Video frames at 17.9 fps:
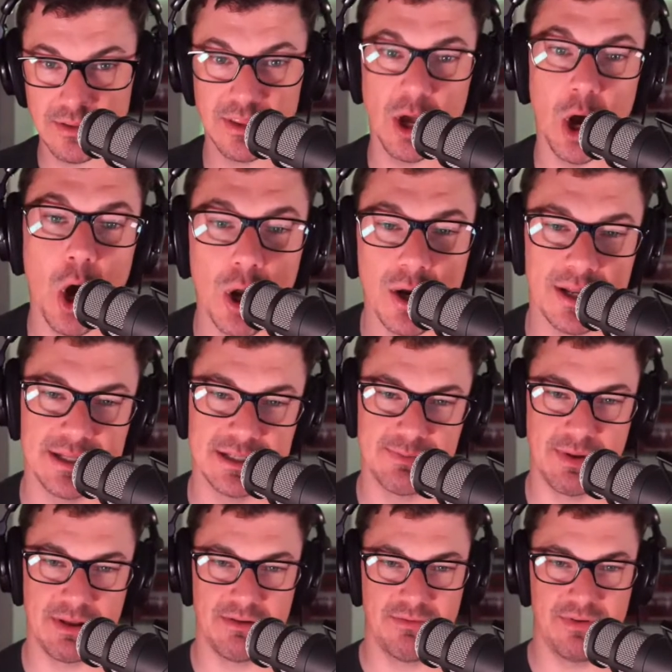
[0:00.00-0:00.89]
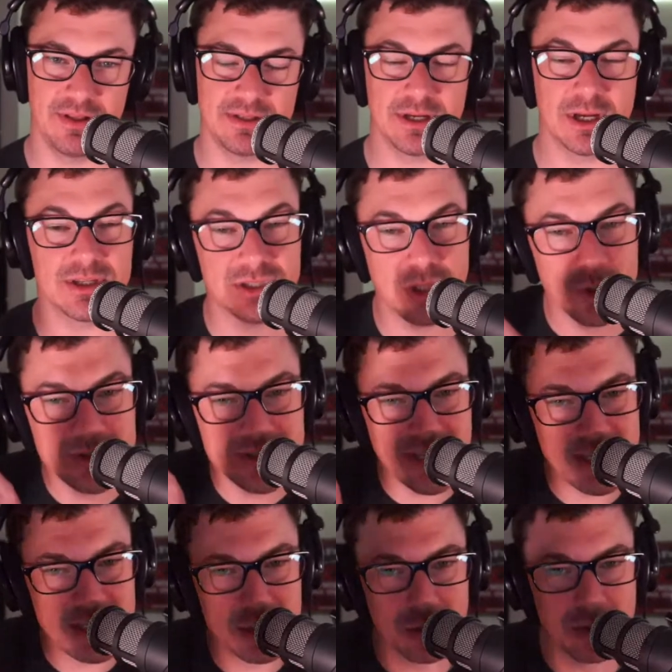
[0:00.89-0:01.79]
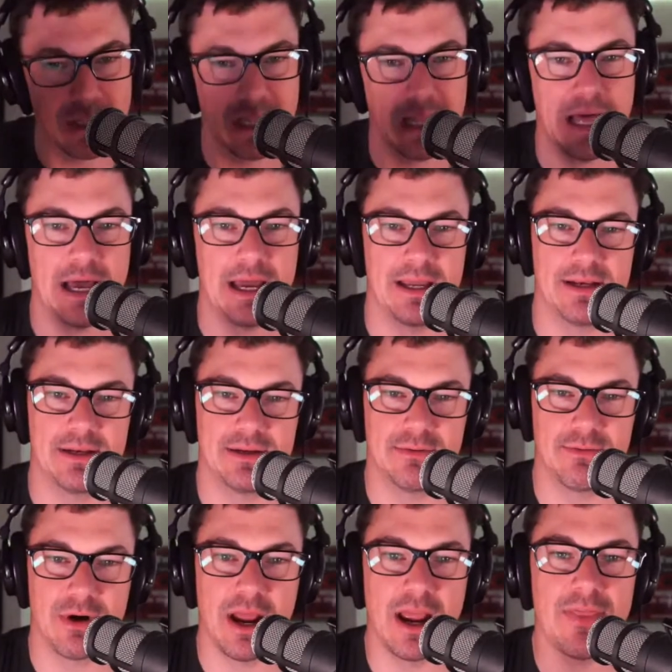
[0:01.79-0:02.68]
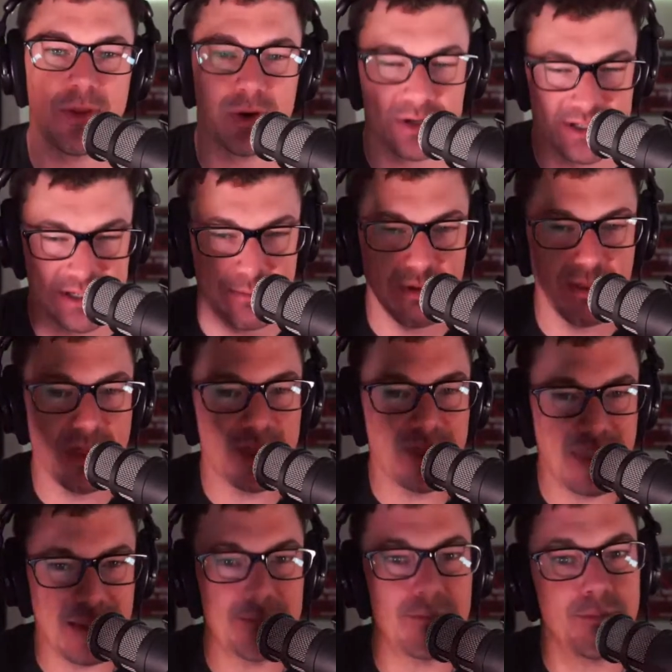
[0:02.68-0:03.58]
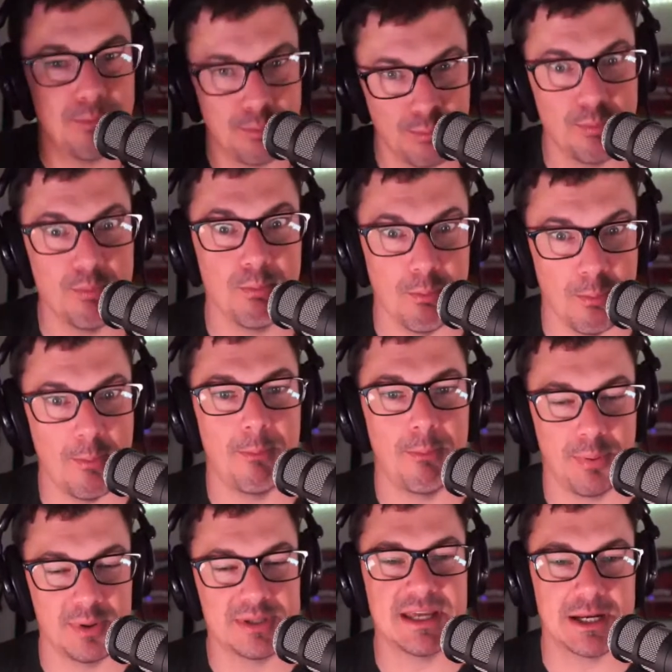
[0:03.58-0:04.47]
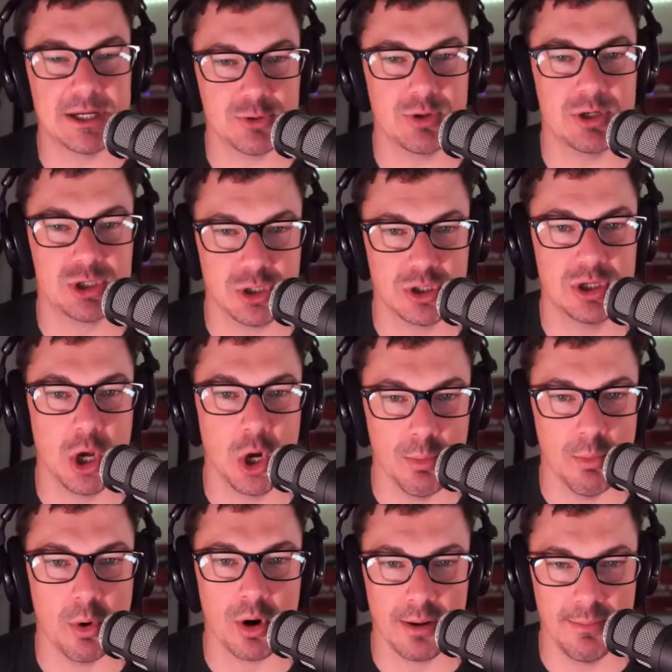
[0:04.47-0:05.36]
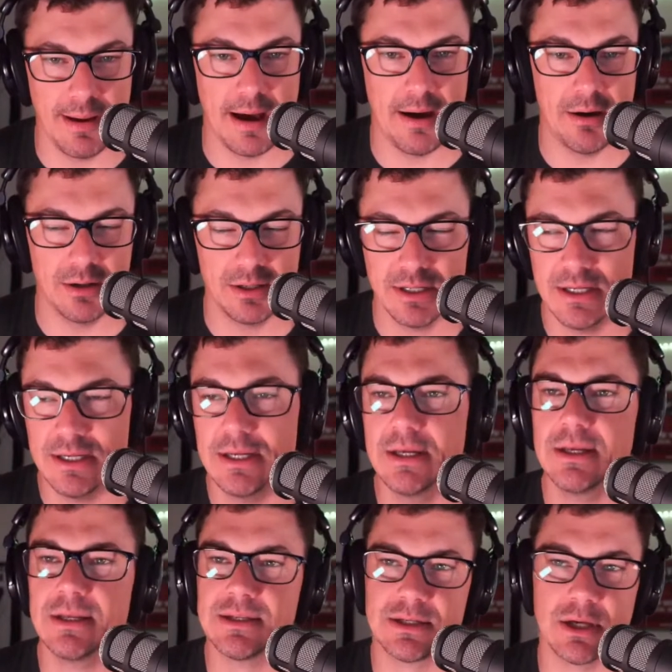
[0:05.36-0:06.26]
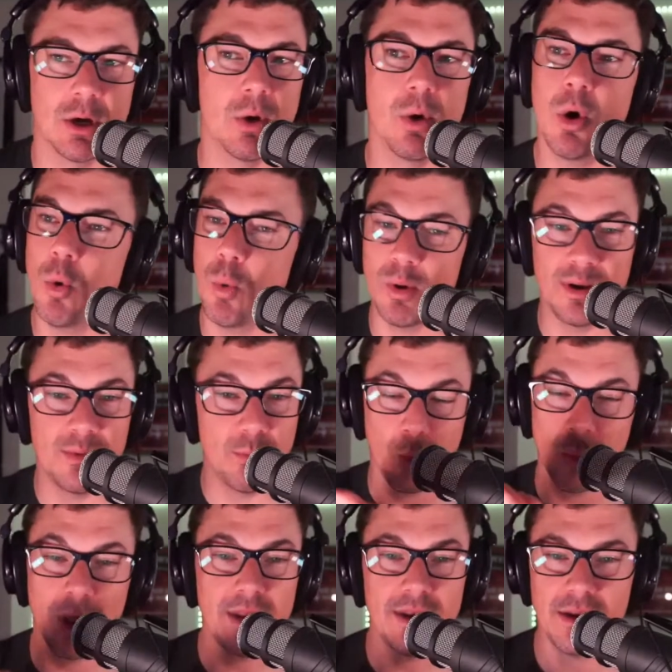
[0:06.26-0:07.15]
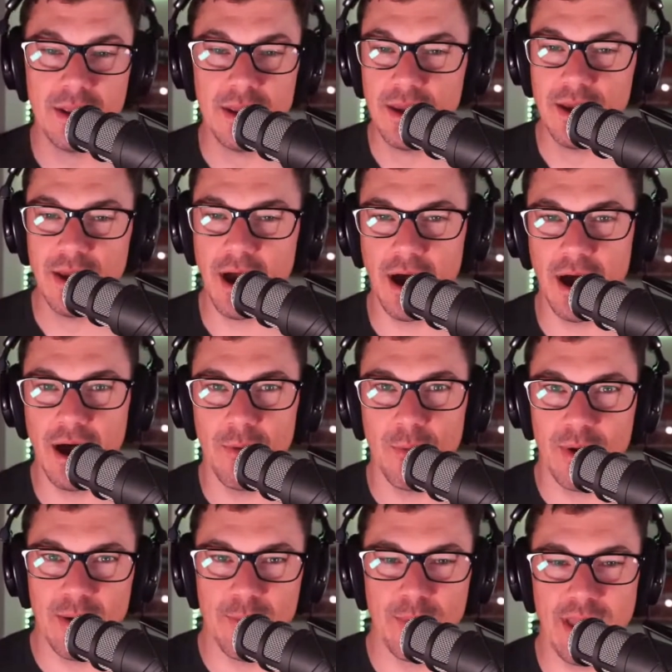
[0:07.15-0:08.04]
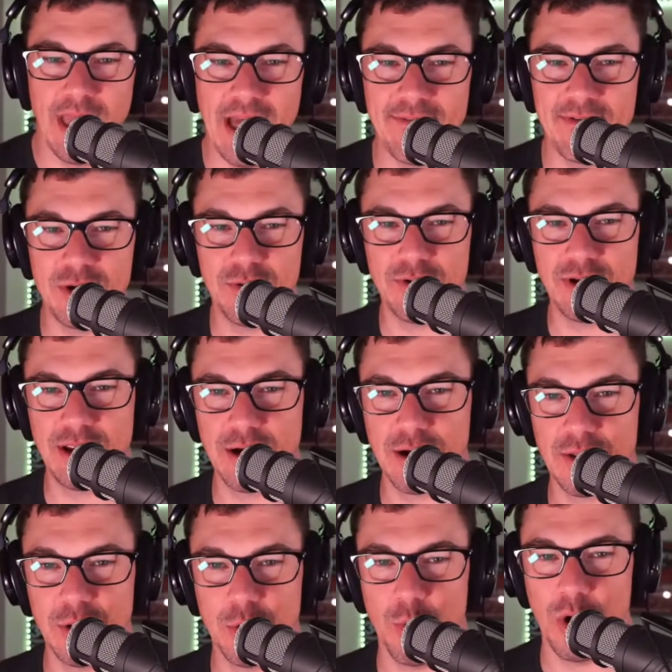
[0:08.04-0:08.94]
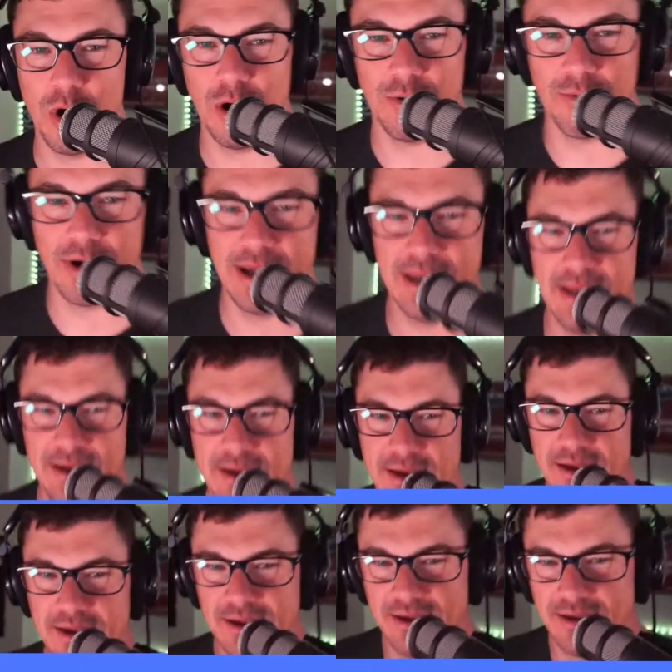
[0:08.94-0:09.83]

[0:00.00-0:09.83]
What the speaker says: the audience benefits, because those things are in line, right? There's something that they potentially should know more about. So when we have it over here on the wall, right?